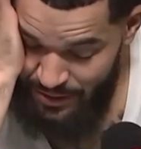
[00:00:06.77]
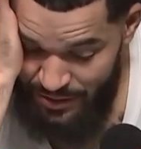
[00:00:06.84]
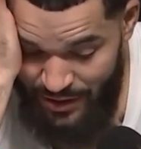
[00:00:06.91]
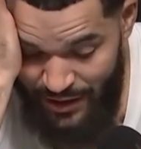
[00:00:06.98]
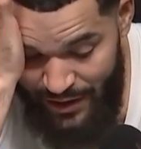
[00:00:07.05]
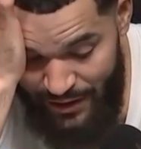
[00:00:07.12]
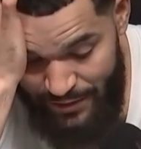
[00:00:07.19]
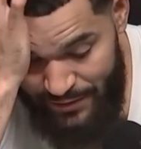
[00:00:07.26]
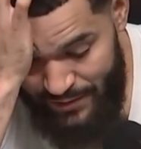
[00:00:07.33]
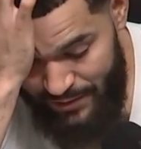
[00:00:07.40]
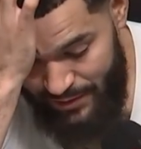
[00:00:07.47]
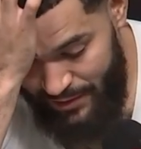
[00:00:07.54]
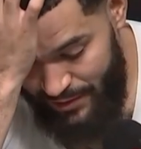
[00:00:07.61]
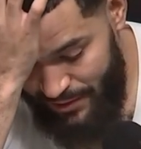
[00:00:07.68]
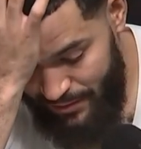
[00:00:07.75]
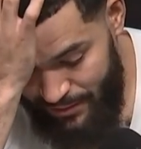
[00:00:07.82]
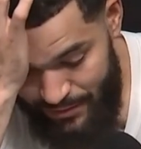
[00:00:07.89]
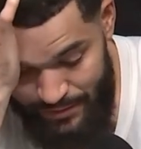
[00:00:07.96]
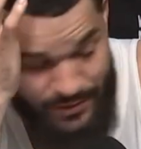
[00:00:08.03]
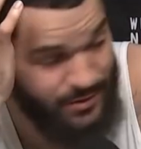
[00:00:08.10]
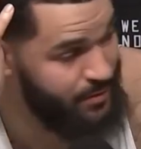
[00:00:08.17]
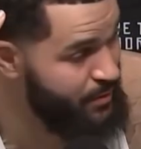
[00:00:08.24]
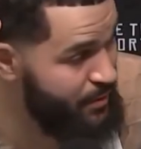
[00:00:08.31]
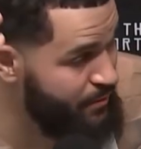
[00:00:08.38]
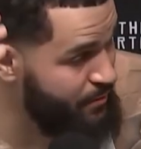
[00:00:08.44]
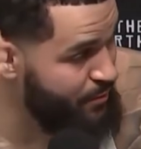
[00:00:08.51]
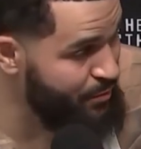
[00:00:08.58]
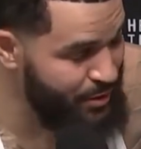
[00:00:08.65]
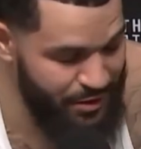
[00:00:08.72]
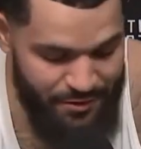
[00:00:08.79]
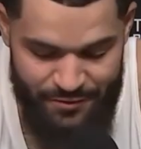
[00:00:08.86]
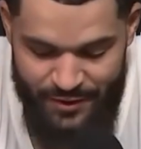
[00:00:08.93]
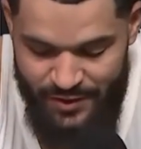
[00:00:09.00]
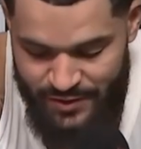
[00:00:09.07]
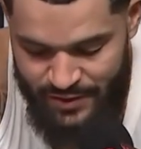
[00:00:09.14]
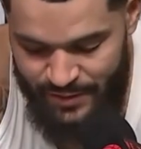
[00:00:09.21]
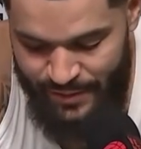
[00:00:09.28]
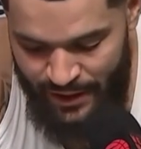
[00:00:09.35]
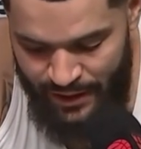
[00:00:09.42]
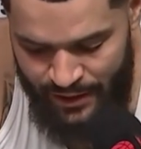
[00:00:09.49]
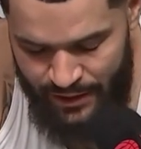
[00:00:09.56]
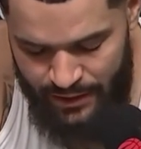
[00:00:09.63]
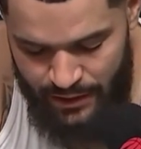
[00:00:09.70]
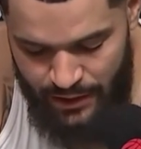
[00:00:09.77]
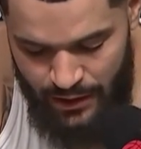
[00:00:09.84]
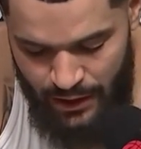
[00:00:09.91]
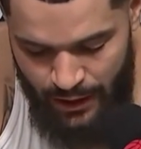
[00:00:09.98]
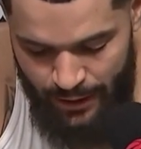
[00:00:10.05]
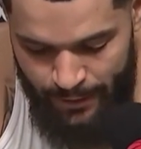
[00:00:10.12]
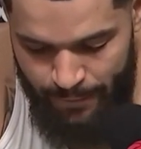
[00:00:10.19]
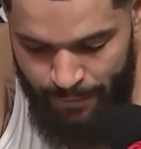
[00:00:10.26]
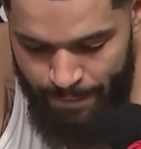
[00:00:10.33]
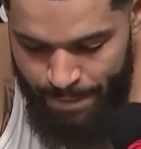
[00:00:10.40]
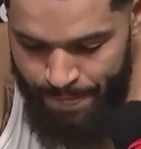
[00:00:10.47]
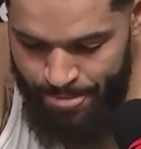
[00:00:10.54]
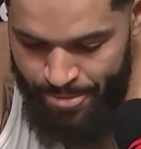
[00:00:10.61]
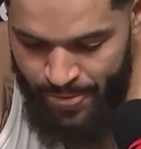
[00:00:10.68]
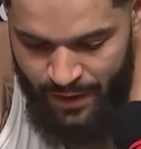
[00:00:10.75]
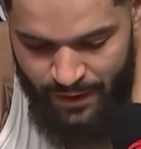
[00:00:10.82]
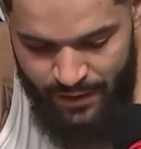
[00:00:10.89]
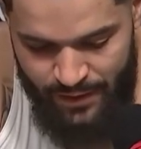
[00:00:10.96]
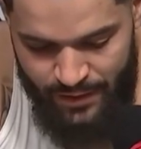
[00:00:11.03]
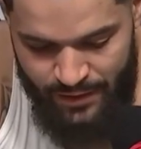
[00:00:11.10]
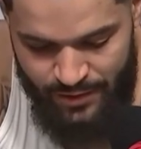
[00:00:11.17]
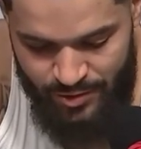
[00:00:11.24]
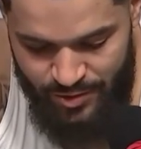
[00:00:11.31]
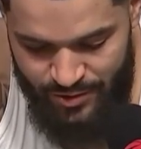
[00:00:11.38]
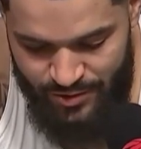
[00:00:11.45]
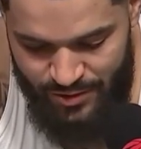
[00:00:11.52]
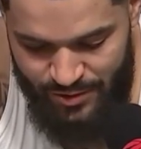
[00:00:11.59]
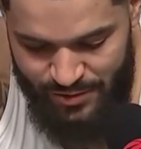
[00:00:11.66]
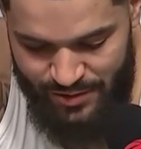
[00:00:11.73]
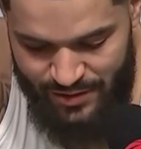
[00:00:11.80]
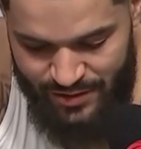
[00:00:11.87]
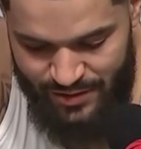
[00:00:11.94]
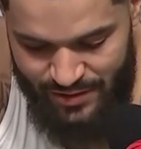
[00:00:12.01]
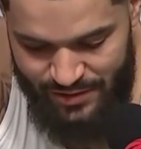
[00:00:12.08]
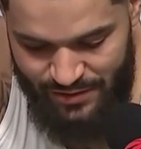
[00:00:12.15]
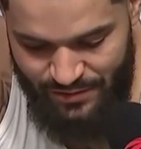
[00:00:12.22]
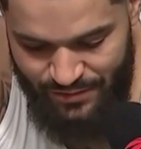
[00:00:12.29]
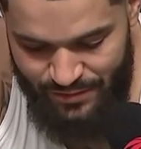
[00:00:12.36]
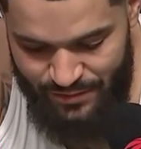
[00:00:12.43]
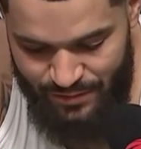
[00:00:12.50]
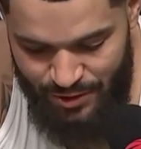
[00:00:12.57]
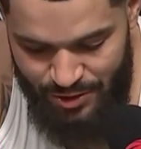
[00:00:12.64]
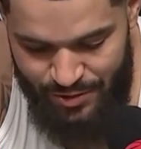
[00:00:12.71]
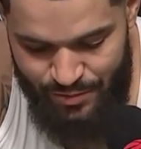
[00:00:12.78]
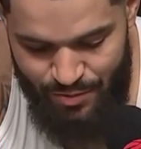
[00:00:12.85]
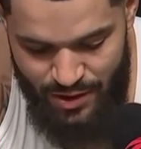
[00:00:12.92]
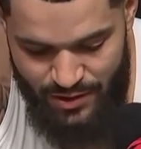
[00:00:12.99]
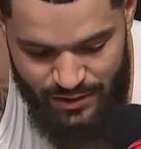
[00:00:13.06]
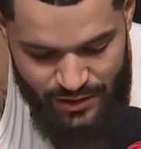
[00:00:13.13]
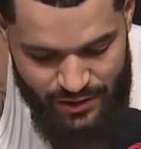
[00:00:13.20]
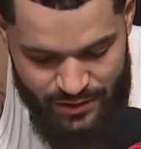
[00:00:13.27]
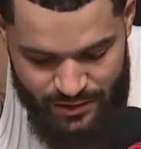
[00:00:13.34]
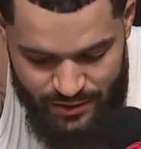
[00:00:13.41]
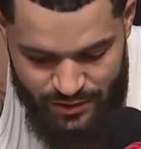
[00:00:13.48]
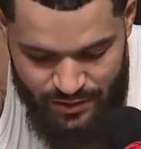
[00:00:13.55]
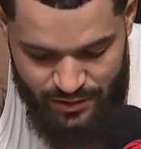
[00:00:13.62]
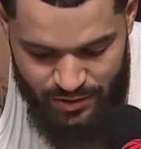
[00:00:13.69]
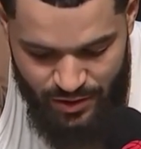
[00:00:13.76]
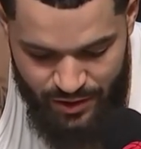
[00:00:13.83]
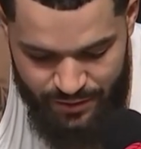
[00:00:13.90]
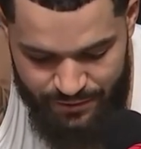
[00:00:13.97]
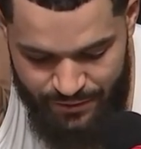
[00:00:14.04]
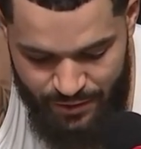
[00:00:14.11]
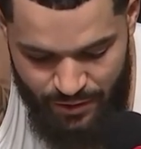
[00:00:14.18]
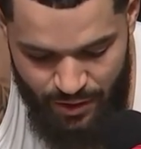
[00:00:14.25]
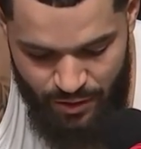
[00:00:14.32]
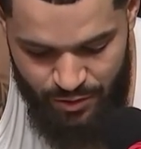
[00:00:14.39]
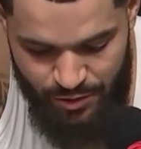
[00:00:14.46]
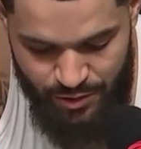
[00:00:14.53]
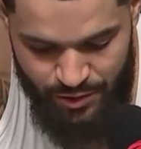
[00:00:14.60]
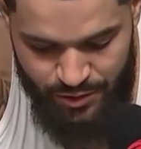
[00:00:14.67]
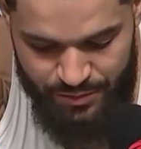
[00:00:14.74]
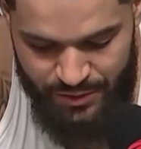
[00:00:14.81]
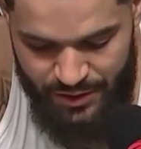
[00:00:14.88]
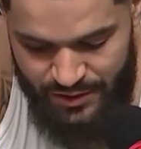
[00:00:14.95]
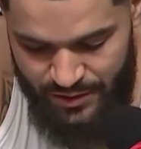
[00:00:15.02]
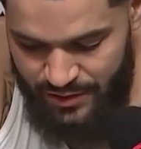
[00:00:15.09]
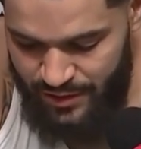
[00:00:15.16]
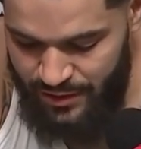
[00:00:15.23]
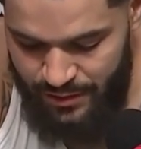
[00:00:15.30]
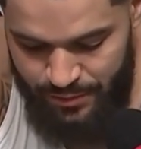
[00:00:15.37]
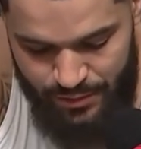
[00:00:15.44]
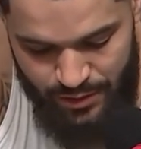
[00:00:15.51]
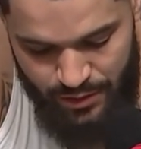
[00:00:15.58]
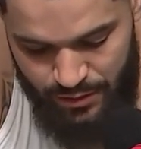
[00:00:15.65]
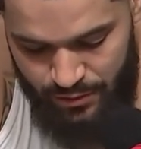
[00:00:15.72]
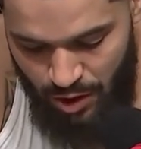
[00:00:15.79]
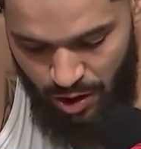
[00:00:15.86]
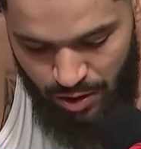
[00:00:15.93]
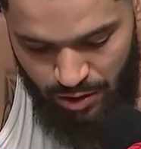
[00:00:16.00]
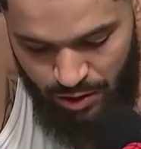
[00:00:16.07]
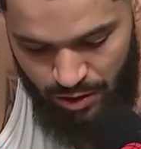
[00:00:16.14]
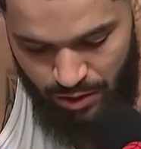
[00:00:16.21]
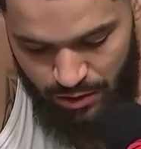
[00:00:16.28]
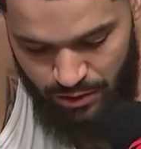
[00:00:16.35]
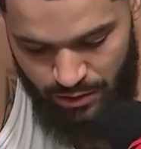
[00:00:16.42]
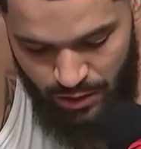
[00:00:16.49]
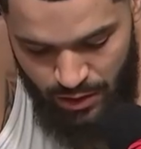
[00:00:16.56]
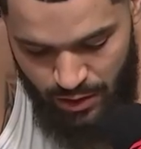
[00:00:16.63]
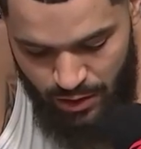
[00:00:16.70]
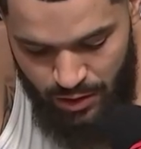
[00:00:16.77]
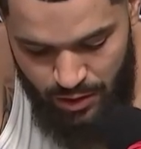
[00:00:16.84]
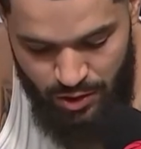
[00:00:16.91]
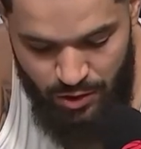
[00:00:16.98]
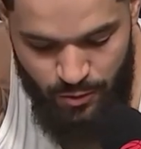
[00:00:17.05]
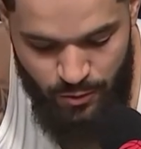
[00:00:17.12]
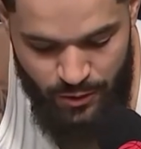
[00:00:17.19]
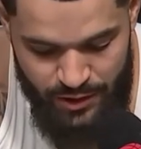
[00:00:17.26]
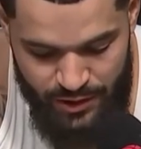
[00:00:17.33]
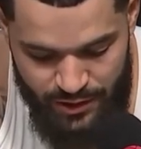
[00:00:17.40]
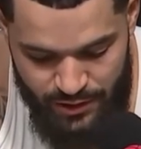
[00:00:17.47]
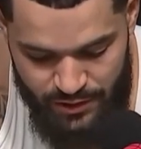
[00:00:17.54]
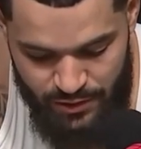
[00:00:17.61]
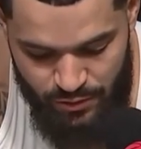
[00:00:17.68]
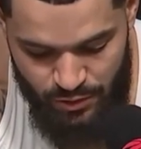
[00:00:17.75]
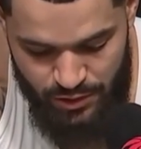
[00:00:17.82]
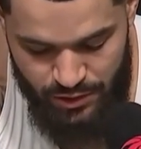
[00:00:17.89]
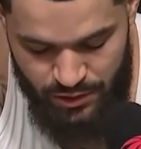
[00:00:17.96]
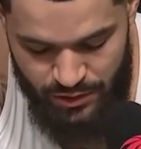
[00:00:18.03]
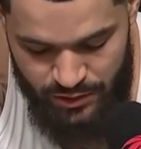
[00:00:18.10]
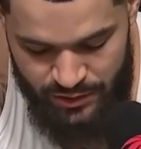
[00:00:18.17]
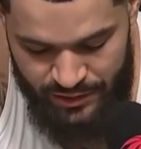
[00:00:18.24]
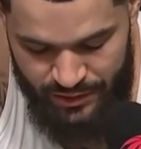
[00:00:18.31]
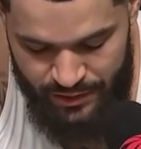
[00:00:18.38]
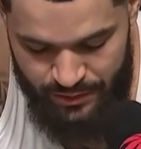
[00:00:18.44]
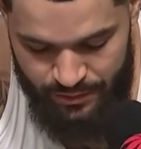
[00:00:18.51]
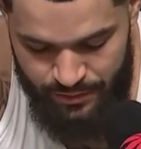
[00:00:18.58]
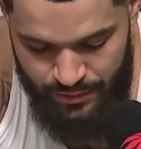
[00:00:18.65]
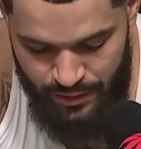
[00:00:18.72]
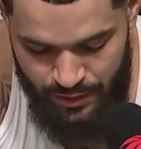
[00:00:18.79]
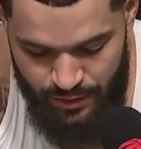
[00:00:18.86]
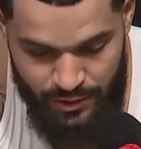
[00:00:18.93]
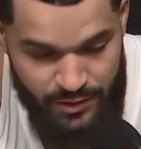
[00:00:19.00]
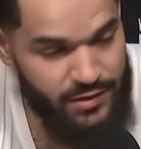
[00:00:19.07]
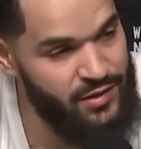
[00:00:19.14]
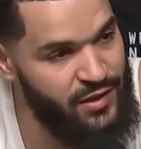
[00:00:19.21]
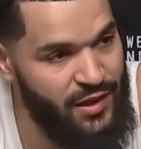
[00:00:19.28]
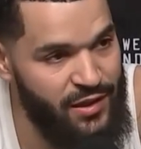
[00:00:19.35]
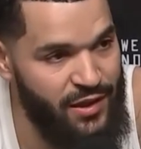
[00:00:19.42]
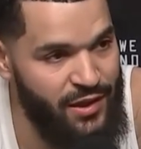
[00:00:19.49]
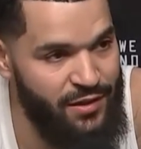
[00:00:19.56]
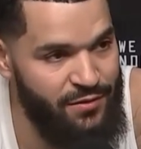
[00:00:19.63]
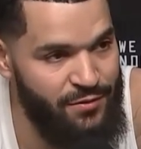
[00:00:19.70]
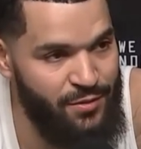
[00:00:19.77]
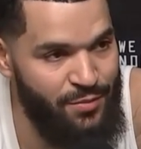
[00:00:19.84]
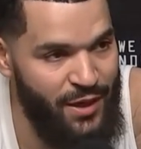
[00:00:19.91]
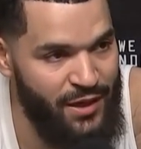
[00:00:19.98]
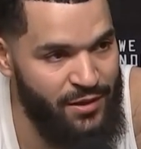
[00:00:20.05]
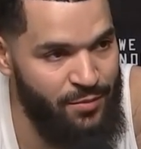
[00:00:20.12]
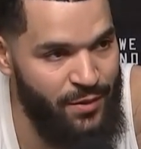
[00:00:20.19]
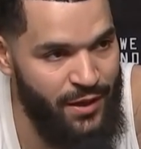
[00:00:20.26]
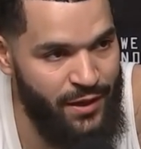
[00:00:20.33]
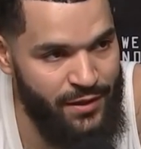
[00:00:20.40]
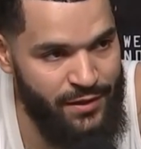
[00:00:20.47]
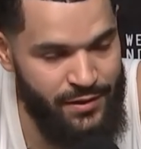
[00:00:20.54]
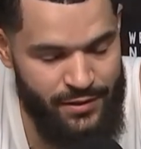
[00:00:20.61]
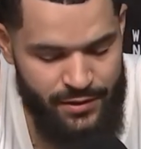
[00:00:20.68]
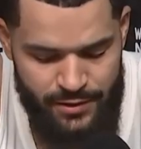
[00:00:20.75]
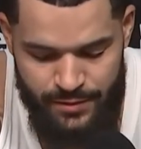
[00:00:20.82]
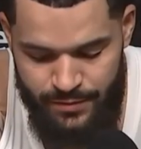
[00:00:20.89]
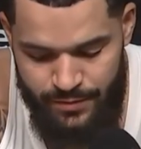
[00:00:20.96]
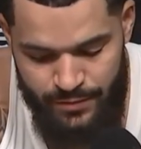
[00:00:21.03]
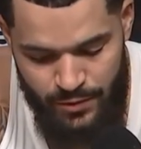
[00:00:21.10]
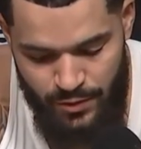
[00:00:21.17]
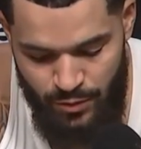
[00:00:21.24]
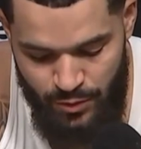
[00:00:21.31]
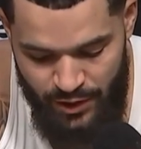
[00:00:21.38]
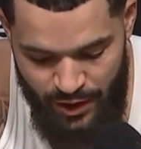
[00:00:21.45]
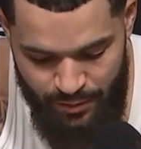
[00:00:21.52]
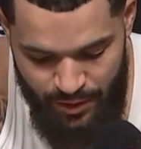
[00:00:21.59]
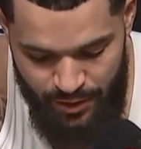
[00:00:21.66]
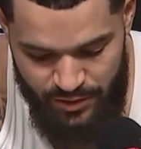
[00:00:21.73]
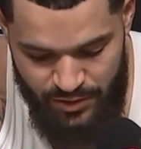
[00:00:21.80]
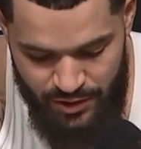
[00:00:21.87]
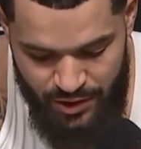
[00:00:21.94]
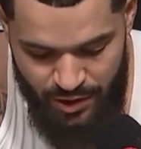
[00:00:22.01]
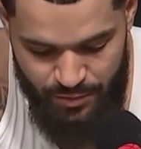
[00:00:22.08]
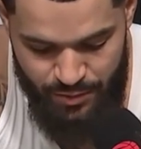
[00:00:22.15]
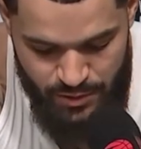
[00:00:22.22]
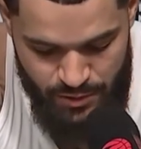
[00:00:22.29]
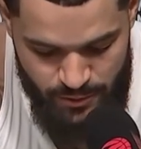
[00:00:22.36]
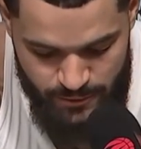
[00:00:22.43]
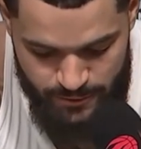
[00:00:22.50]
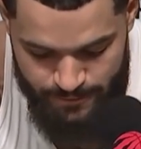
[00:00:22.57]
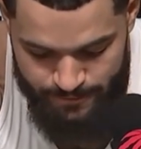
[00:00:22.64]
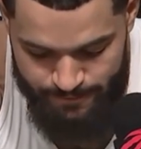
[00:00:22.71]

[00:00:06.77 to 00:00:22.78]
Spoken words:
good to have some familiar faces back. You know, it's always a learning process and just trying to figure out who you're going to be as a team. But all in all, a good win against a really good team on the second night of a back-to-back. And, you know, we came out and took care of business.